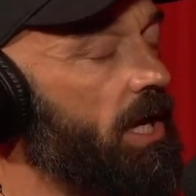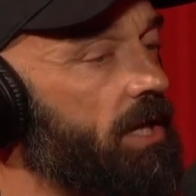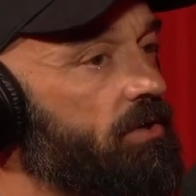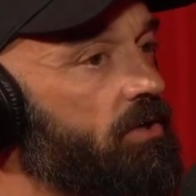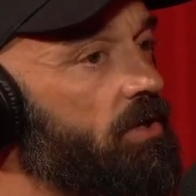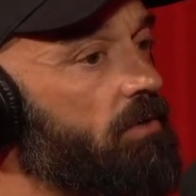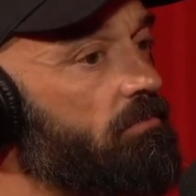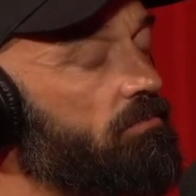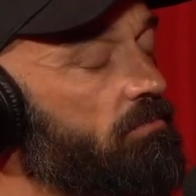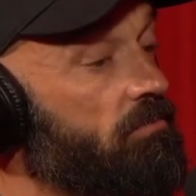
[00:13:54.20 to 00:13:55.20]

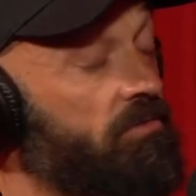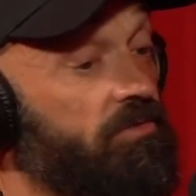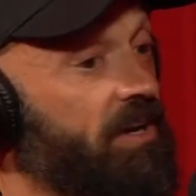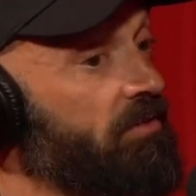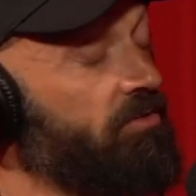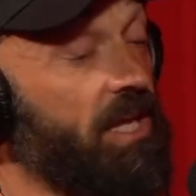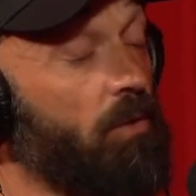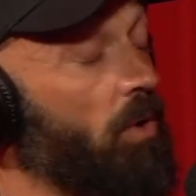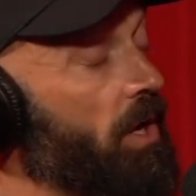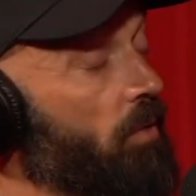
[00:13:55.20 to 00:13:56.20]
And thankfully I
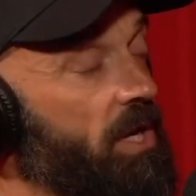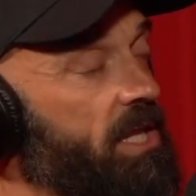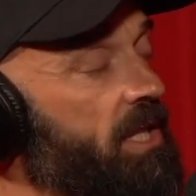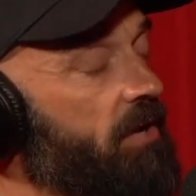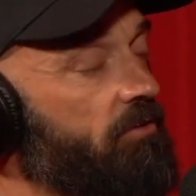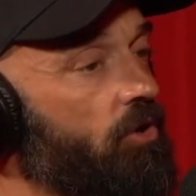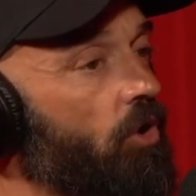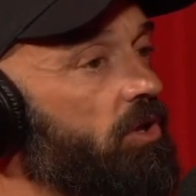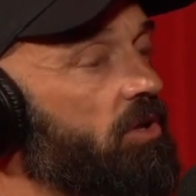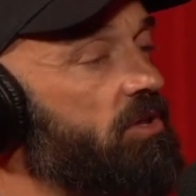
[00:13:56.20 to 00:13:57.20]
went in there, and
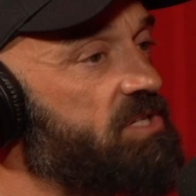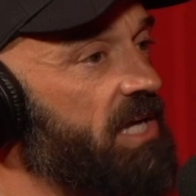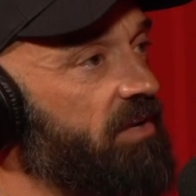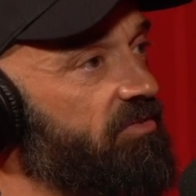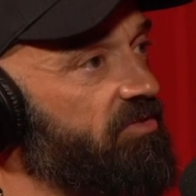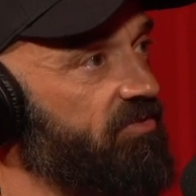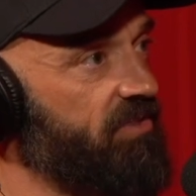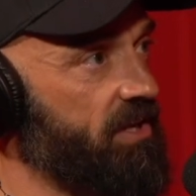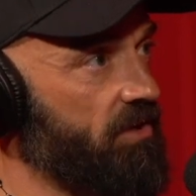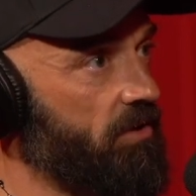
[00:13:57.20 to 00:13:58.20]
on the other side of
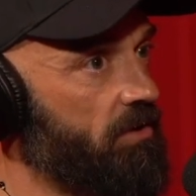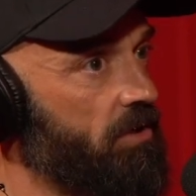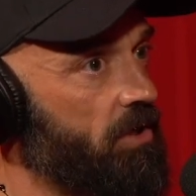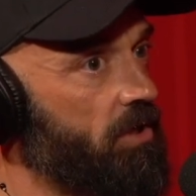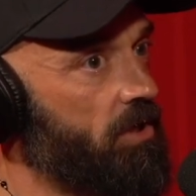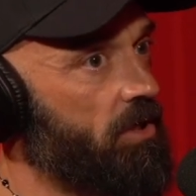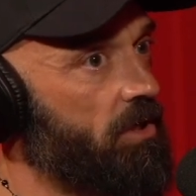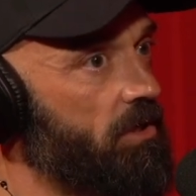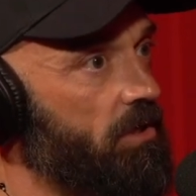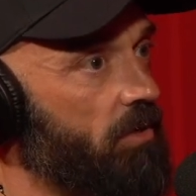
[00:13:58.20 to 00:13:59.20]
fear,
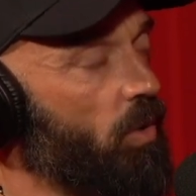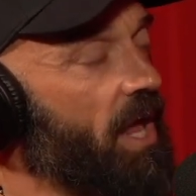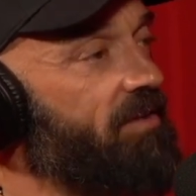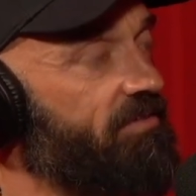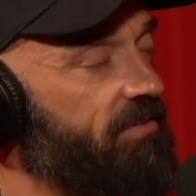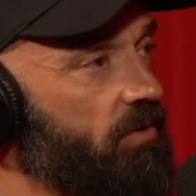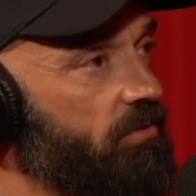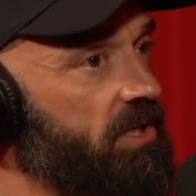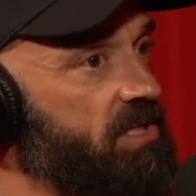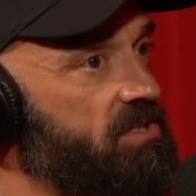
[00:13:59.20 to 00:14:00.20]
what I
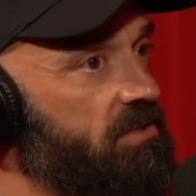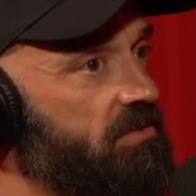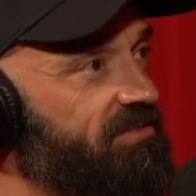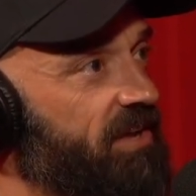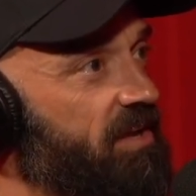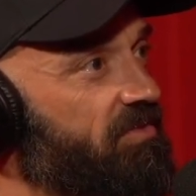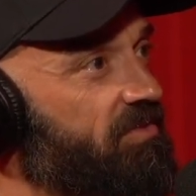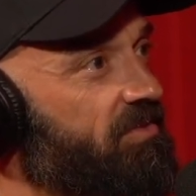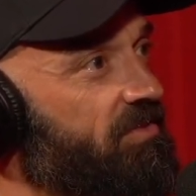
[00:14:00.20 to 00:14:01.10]
found is faith.